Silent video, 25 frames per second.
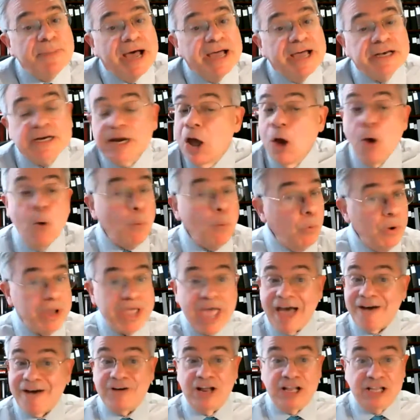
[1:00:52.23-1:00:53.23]
Biden. We
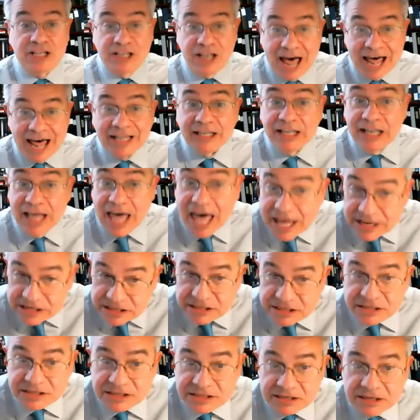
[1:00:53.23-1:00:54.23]
have a lot
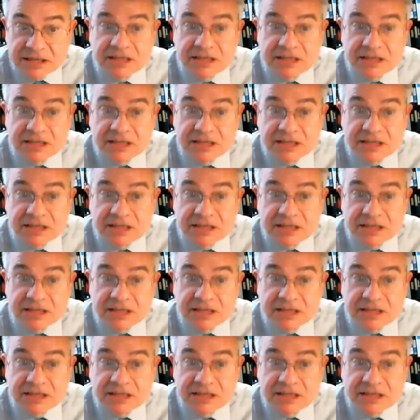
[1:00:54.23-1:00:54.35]
less